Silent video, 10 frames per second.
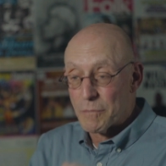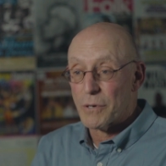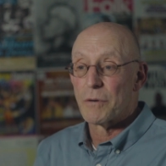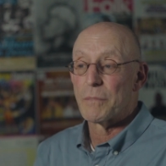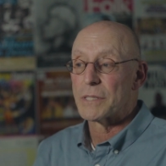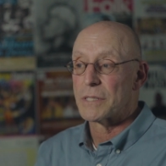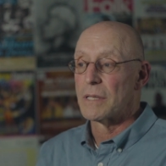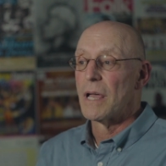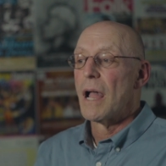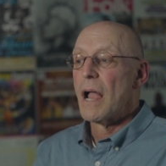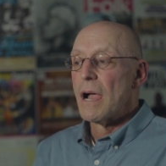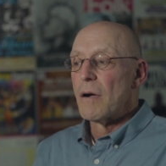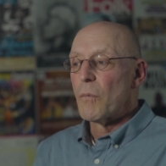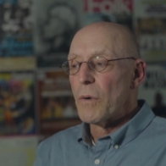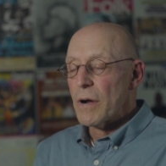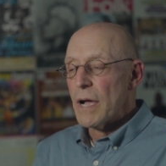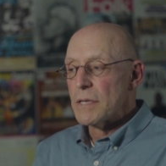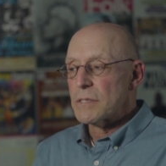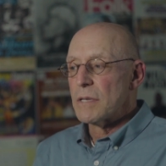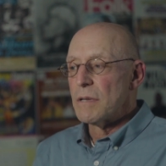that prohibition.
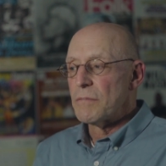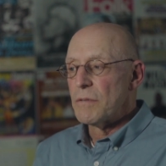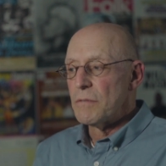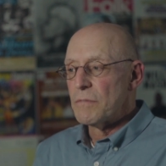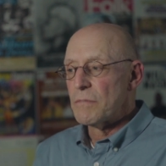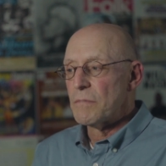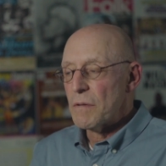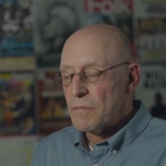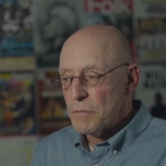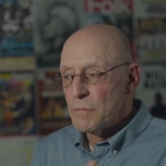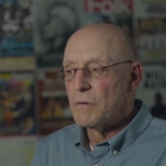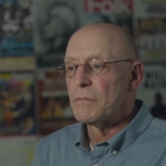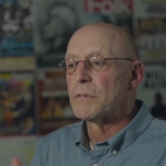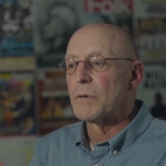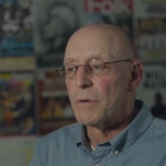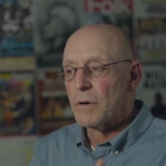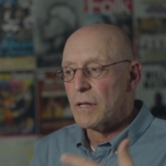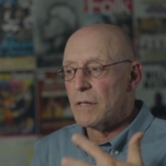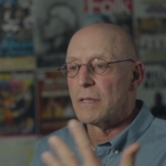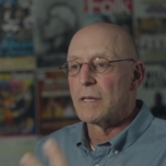Whereas if you, if you move
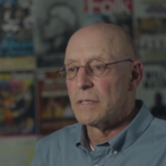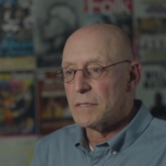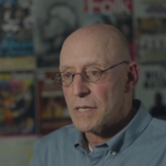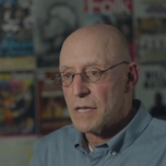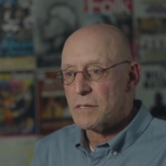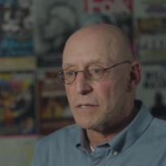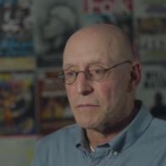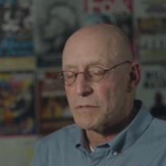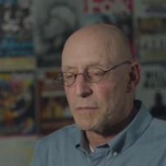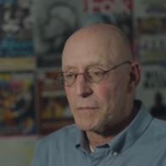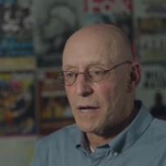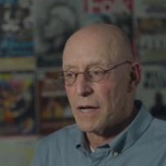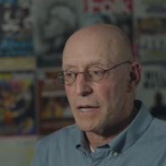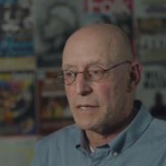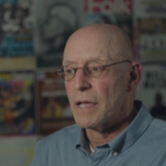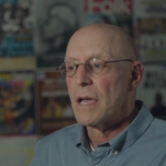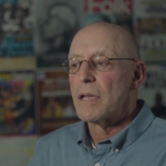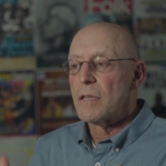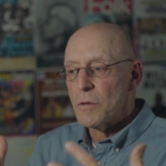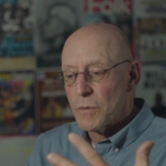toward a legalization of some kind,
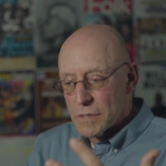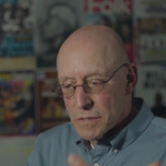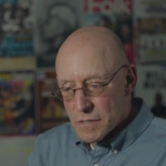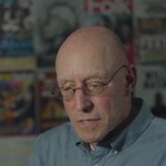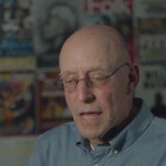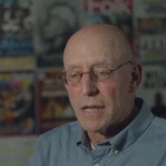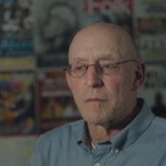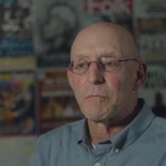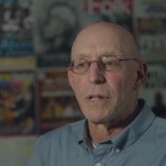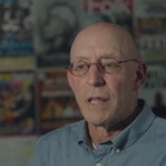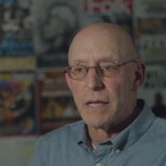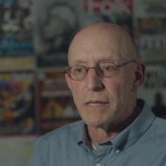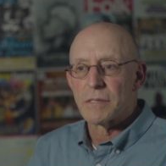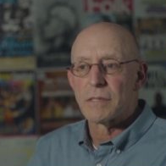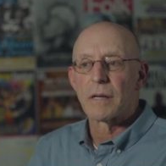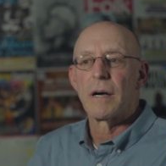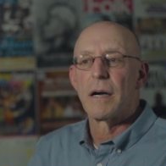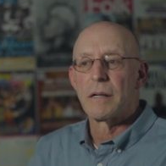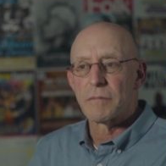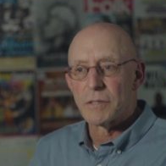you can set in place the
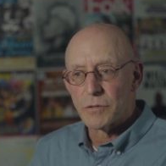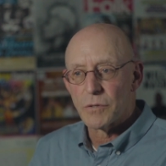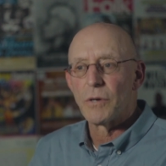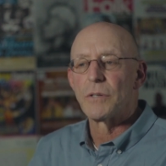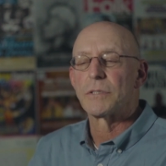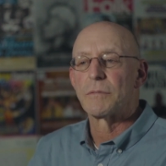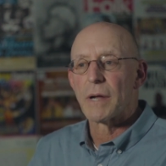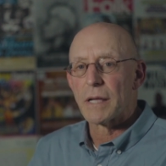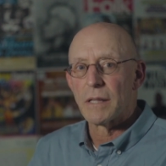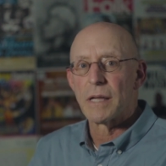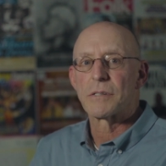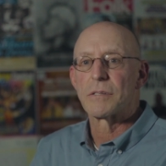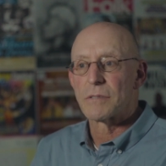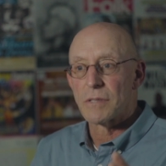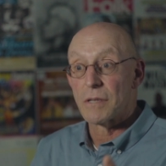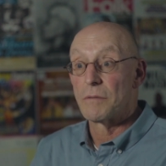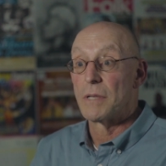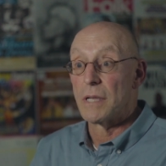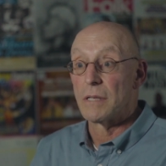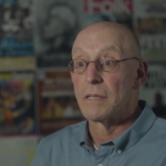kind of controls and regulations that you
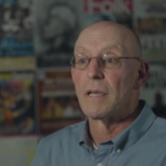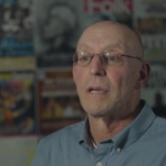need